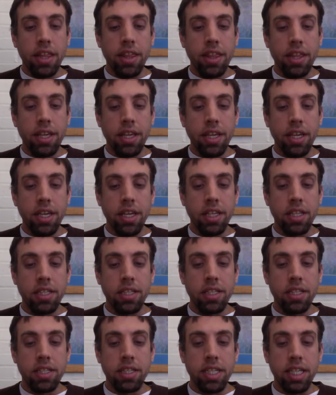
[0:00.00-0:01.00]
the
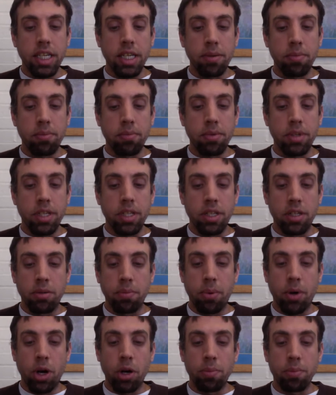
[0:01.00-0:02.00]
team in the
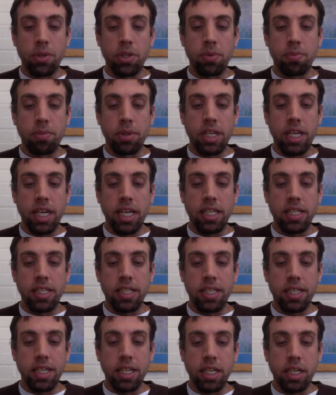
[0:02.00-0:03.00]
department began
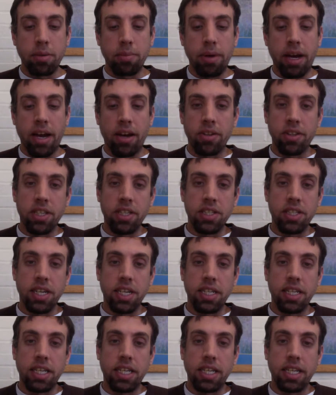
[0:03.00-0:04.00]
to think about this
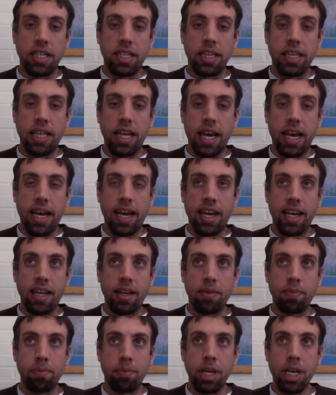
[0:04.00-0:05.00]
idea that
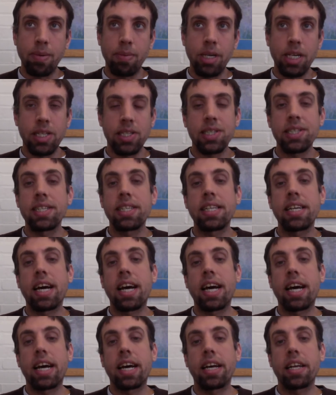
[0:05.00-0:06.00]
maybe it's
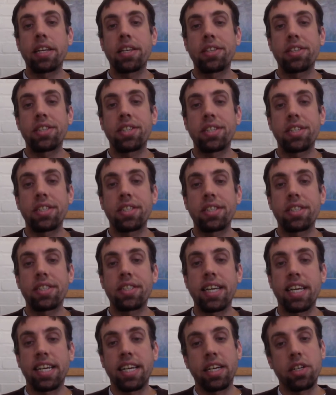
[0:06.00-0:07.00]
not
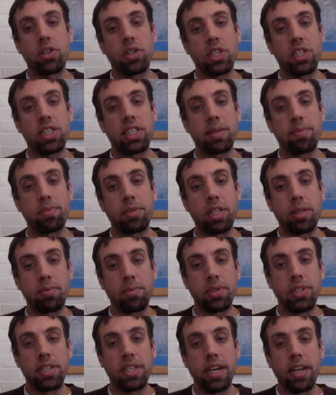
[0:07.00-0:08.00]
psychiatric
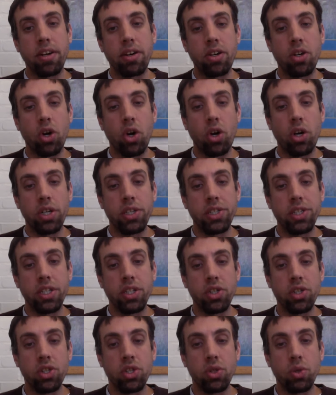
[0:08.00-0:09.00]
symptoms that are causing
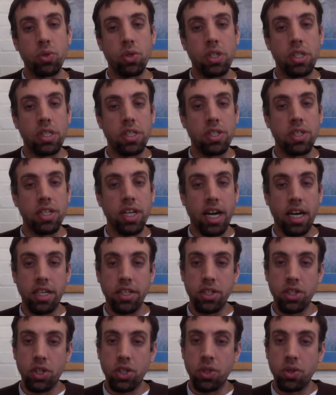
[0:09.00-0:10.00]

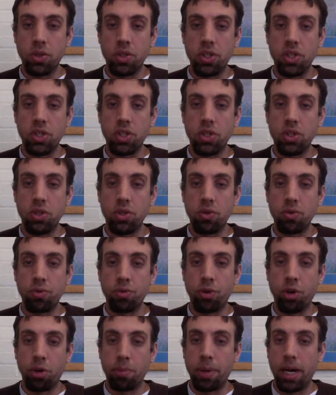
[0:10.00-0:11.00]
college students, to
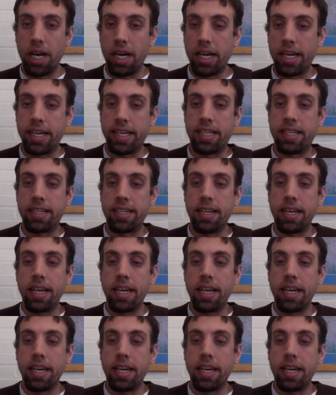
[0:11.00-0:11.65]
fall behind